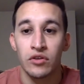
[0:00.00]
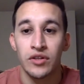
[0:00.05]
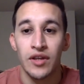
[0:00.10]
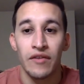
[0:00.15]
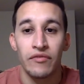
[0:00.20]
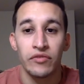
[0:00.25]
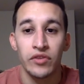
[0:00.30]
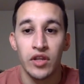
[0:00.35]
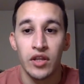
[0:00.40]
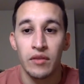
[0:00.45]

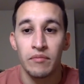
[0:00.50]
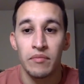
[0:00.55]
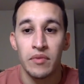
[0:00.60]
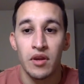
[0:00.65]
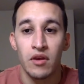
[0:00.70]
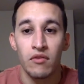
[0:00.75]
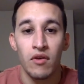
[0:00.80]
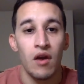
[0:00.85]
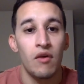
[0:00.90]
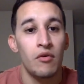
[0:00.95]
definitely
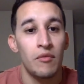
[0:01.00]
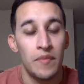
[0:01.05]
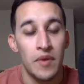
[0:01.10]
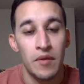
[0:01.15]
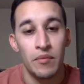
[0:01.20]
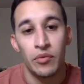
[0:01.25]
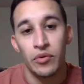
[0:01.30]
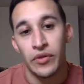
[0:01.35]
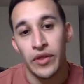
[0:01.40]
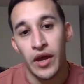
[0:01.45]
be around with
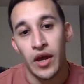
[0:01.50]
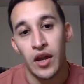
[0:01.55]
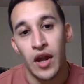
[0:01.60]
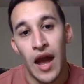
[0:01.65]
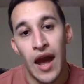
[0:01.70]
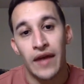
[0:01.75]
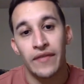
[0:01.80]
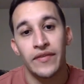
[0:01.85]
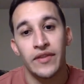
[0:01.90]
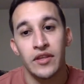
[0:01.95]
people that
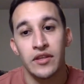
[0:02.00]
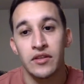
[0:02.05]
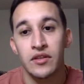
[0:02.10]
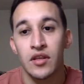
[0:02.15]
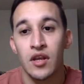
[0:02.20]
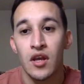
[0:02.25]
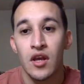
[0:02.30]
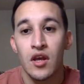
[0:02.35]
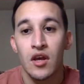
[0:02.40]
add this,